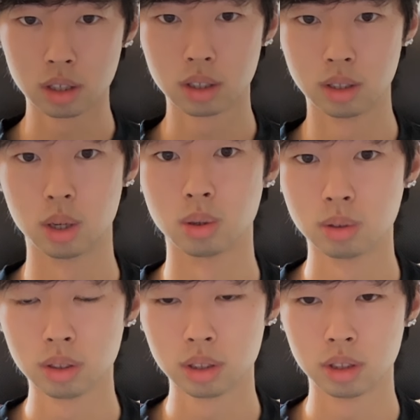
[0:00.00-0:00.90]
do.
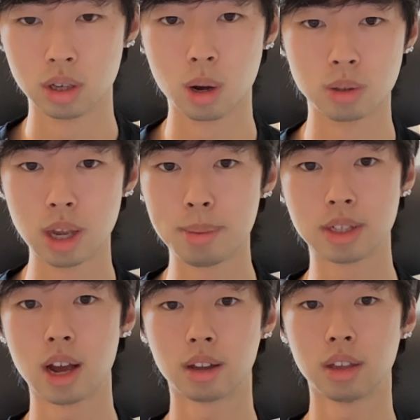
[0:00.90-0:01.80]
So same
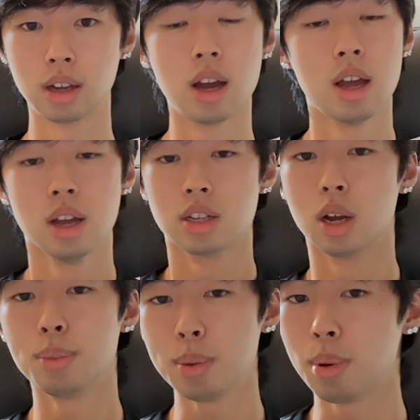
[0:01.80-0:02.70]
exact thing.
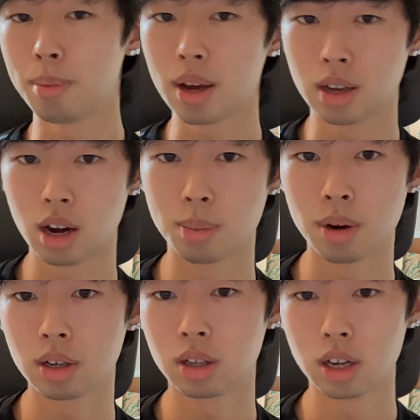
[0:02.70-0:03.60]
Some people might care about
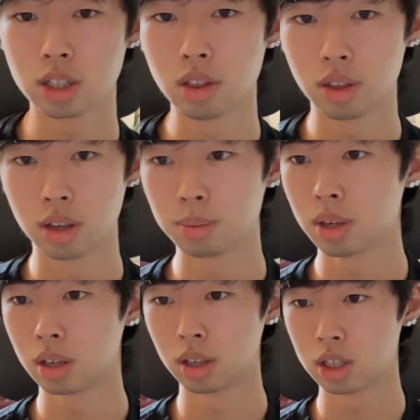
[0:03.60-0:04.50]
your collection theme,
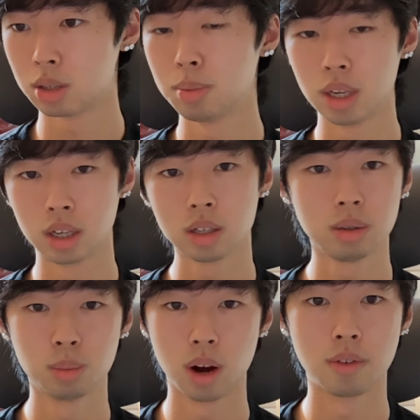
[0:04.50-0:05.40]
collection meaning,
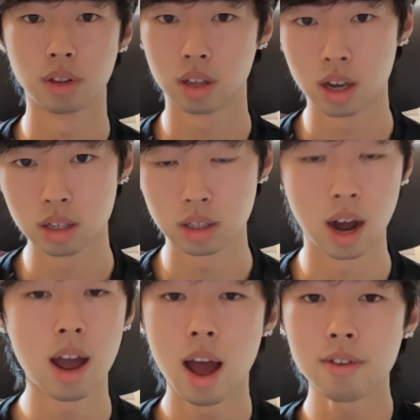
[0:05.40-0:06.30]
whatever the case.
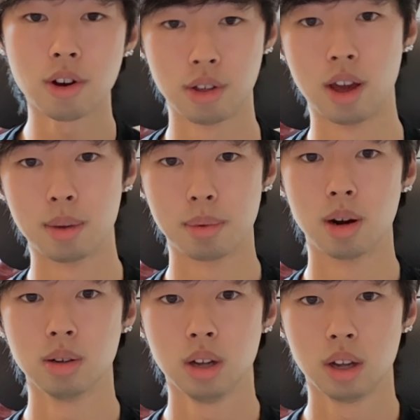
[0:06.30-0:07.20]
I have all that,
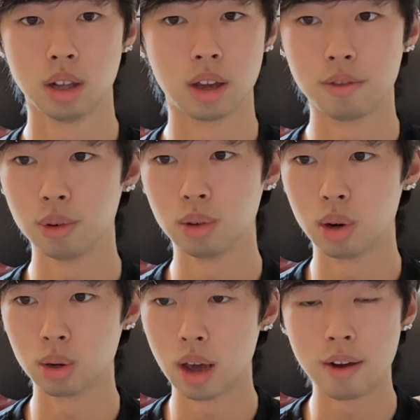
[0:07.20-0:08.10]
bro. Like if you
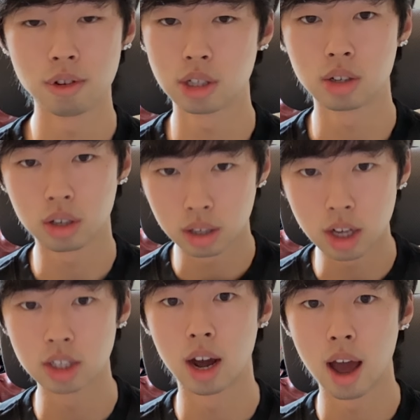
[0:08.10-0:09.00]
go to every single
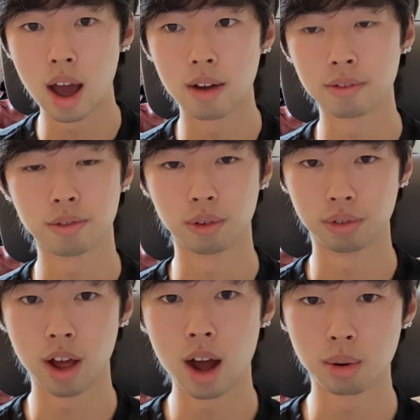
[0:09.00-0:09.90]
collection I have for
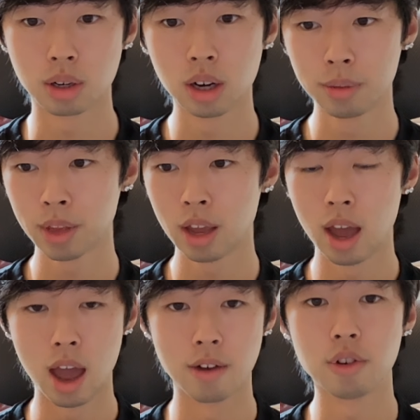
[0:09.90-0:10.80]
flower,
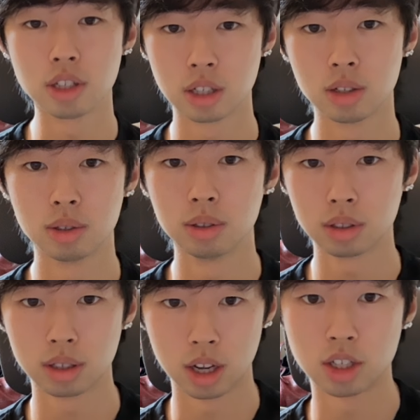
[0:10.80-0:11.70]
every single
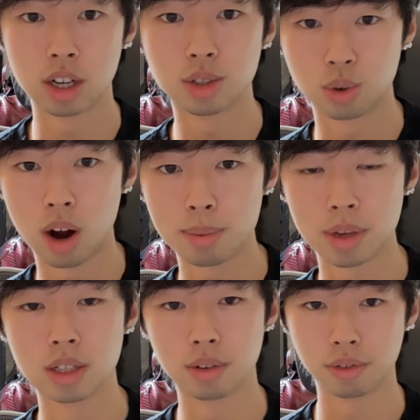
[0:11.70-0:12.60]
collection I drop
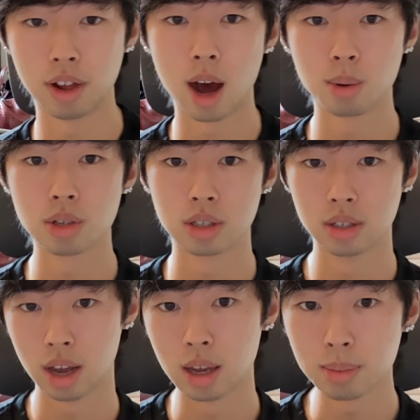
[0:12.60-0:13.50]
is a flower's
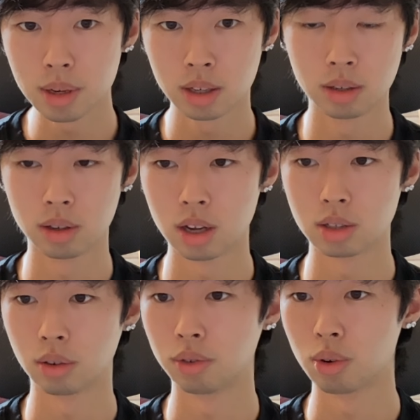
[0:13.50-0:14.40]
name. Okay,
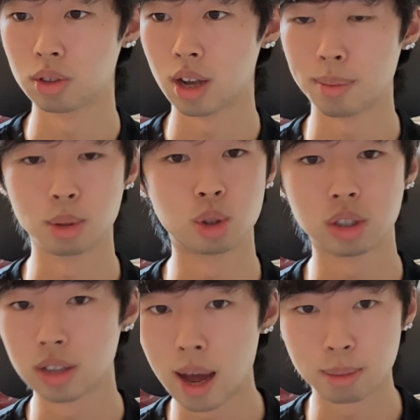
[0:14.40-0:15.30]
so for example,
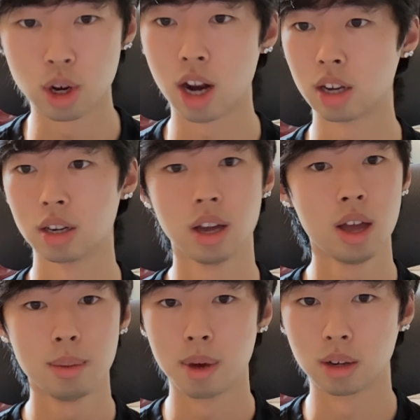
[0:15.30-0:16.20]
Snapdragon,
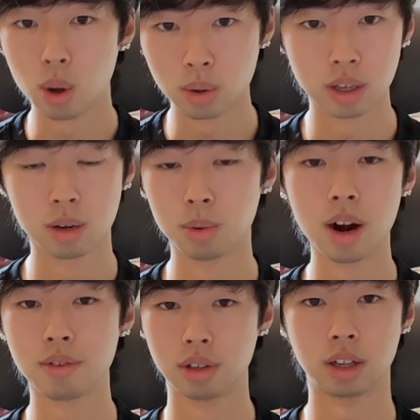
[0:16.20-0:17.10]
Magnolia,
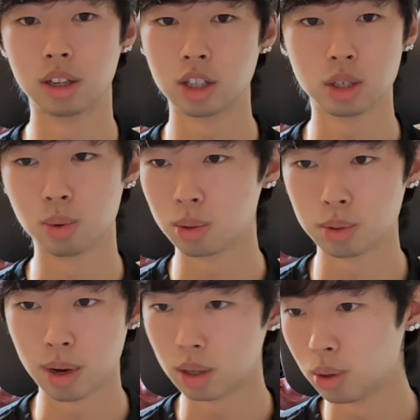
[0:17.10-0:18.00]
whatever. Like collection 1 was
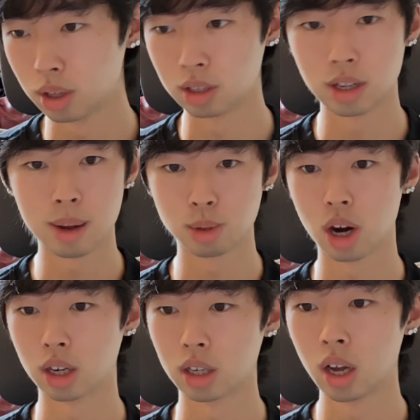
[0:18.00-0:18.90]
Magnolia, Snapdragon.